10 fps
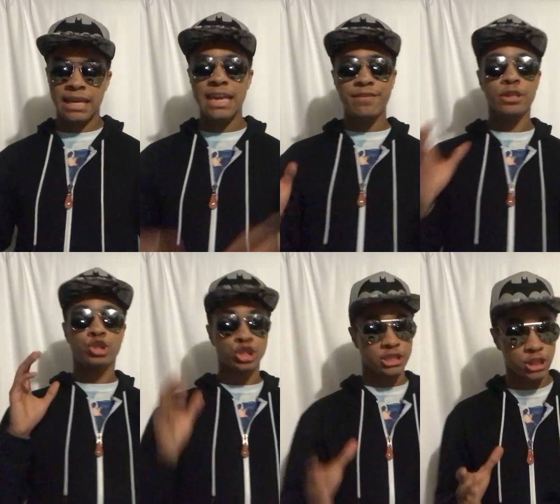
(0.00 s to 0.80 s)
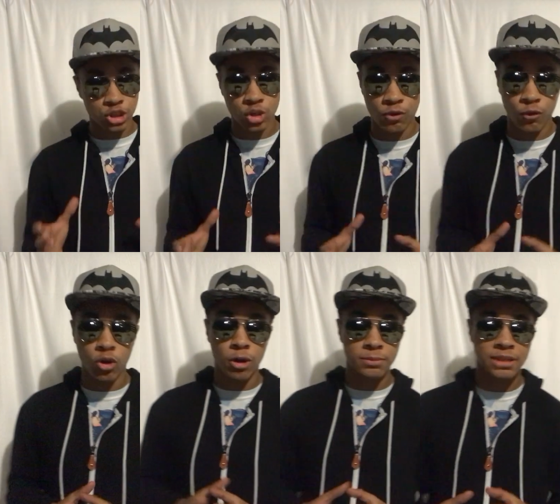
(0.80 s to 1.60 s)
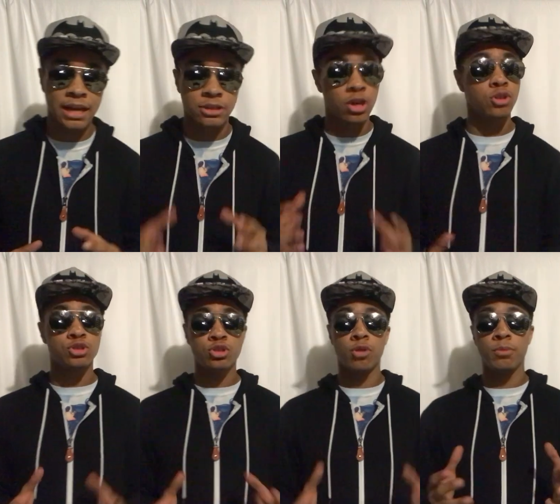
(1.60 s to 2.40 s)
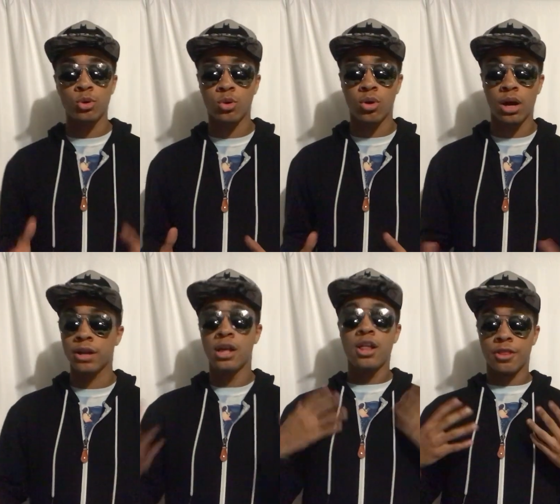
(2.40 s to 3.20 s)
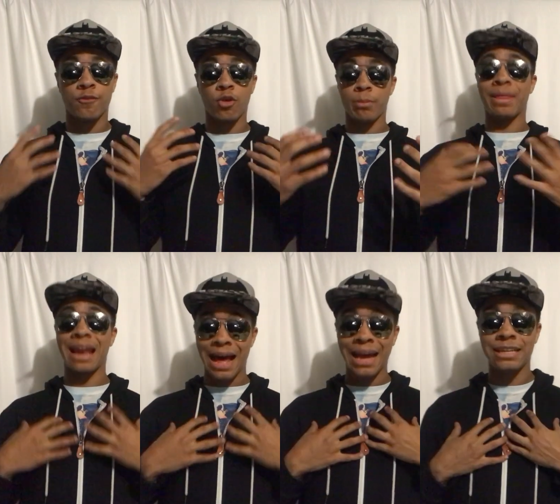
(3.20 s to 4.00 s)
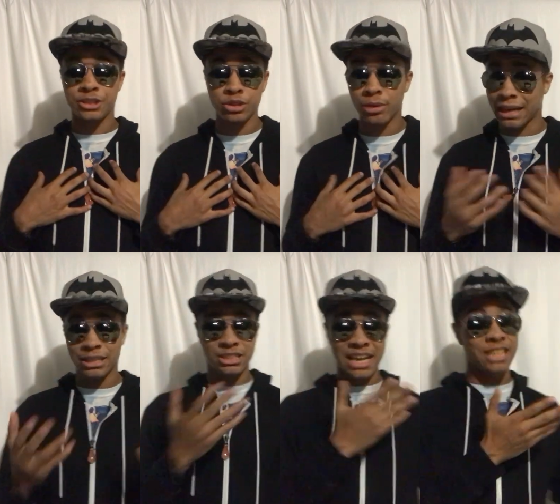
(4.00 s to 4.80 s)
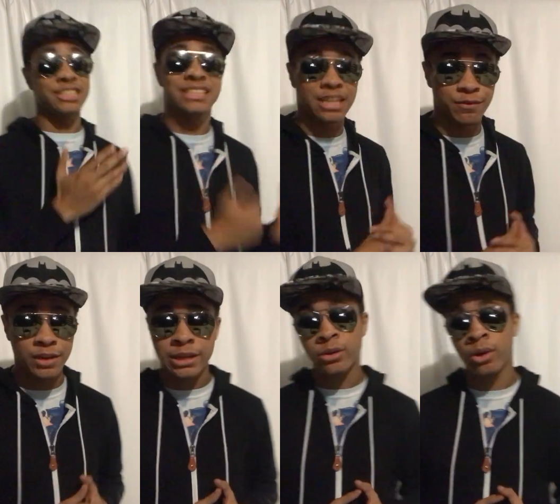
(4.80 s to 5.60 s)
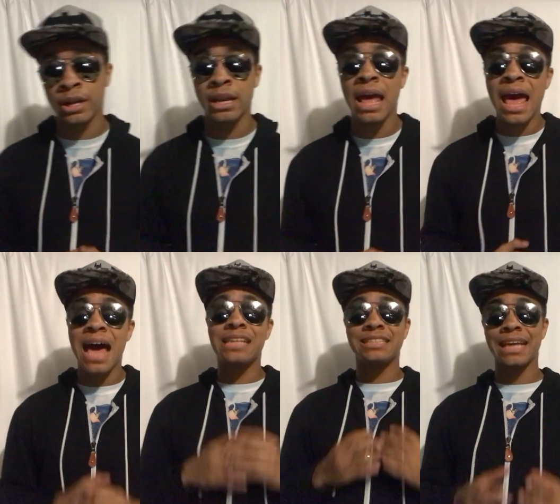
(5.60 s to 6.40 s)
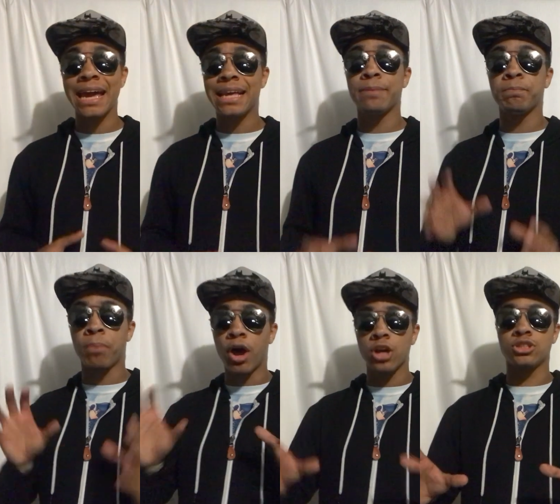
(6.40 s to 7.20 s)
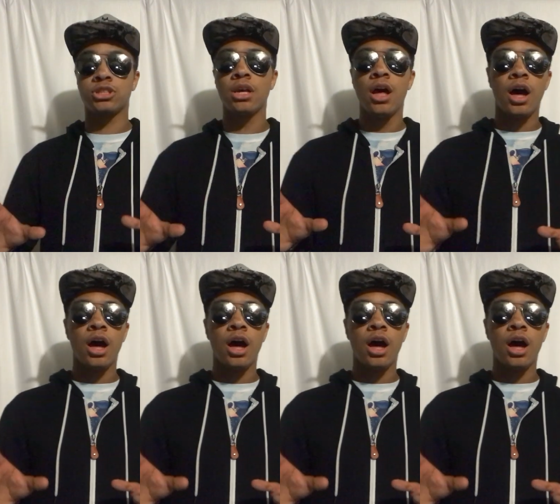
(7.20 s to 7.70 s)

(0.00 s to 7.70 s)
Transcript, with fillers: Even traditional forms like Tang Soo Do Moo Duk Kwan, the form that I do, and I just actually did a video on it, has taken parts